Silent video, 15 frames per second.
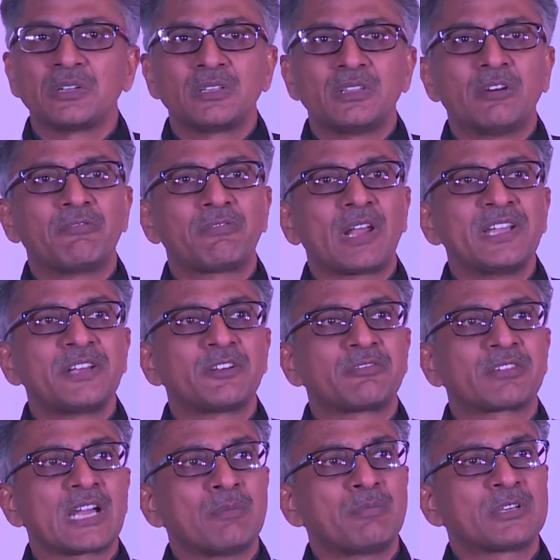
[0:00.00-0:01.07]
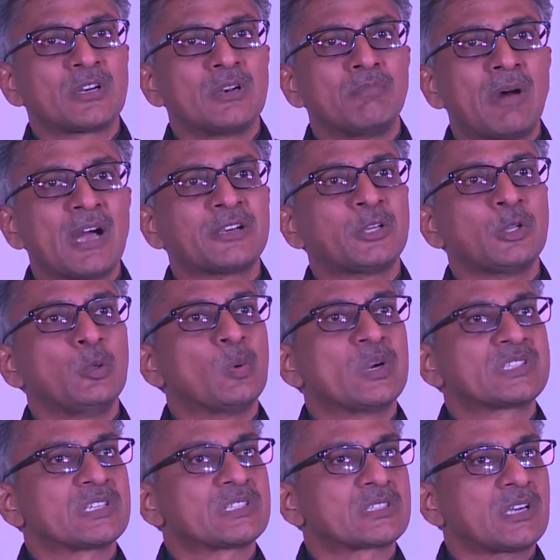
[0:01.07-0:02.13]
the flight of capital back to
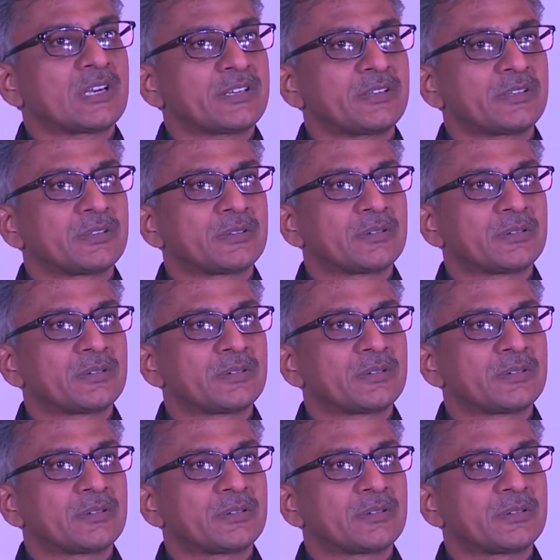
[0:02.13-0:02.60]
US has started.